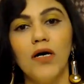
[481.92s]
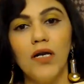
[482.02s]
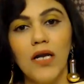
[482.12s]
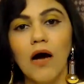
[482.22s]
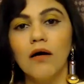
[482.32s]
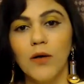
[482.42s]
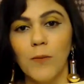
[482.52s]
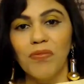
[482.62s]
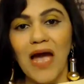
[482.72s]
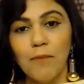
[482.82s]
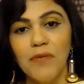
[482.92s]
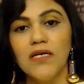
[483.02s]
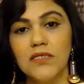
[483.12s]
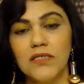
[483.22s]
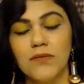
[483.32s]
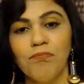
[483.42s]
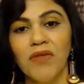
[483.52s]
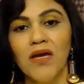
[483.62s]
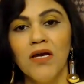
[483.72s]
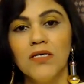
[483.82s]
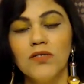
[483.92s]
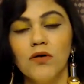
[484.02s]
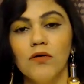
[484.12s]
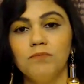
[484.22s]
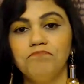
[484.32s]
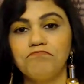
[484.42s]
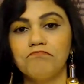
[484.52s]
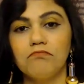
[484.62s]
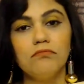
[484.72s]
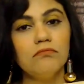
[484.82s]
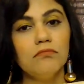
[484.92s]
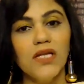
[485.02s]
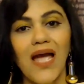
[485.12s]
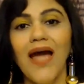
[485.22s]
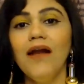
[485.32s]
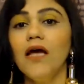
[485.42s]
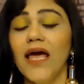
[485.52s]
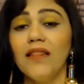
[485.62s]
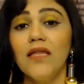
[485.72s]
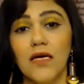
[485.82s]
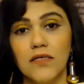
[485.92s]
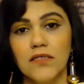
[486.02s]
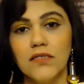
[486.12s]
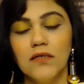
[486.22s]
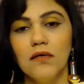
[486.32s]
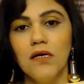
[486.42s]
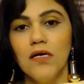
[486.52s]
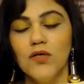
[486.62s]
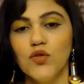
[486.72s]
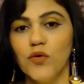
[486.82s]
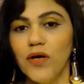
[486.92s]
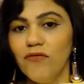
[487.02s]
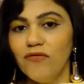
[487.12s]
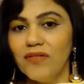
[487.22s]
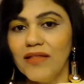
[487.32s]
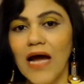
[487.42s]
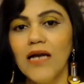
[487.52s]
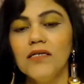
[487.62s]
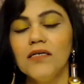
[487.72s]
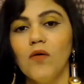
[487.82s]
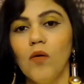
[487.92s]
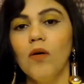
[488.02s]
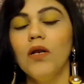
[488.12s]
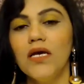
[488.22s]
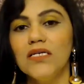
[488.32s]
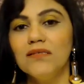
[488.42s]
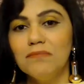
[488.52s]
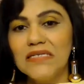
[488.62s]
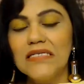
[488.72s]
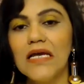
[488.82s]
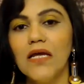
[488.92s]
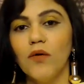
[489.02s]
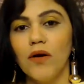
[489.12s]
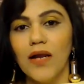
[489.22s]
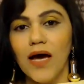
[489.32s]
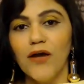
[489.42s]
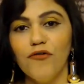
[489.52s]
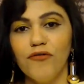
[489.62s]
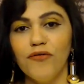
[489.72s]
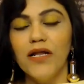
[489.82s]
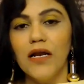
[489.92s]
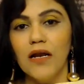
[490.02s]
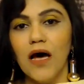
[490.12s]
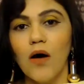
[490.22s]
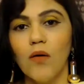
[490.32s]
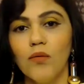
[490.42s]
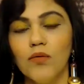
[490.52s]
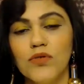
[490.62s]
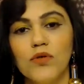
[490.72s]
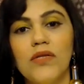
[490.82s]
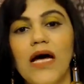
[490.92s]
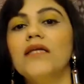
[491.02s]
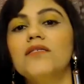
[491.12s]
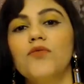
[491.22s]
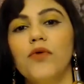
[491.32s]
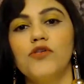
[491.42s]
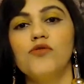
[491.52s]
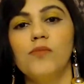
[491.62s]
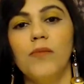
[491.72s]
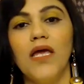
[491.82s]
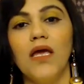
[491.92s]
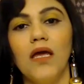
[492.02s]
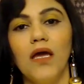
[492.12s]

luck, happiness, so, and ethics. So if that all is missing in your life till now, so that is going to be